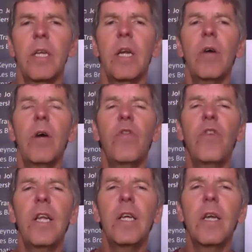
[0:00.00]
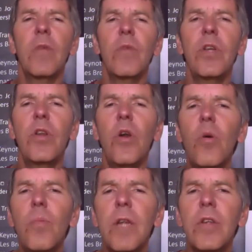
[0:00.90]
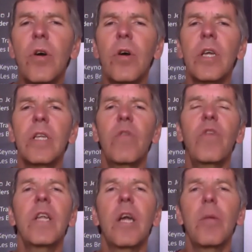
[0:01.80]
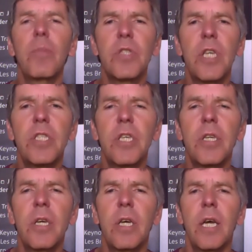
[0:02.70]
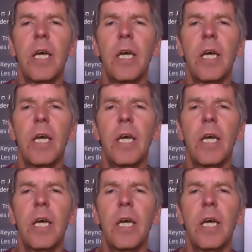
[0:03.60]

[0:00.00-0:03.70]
Now, a feeling that we know better or can defend our position